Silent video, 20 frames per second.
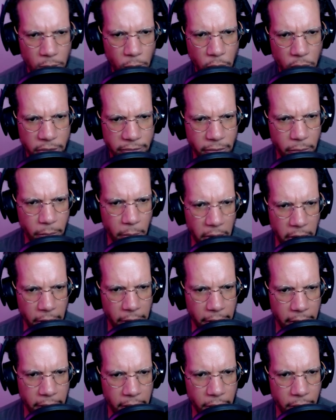worse for
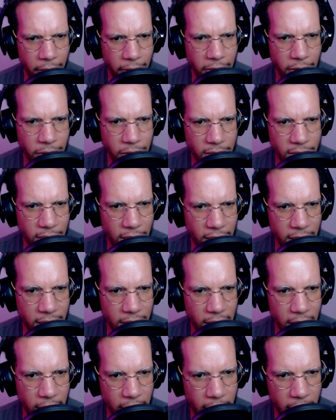wear, or are you just
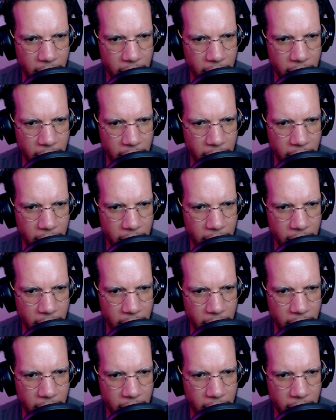ugly?